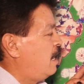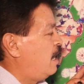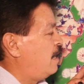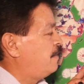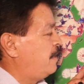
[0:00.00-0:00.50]

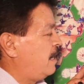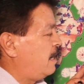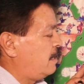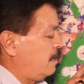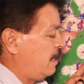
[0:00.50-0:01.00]
And
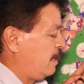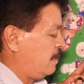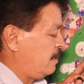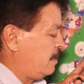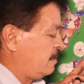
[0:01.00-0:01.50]
then
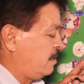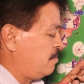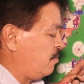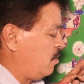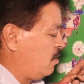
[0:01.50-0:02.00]
this
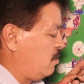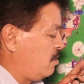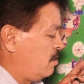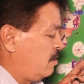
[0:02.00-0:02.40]
symbol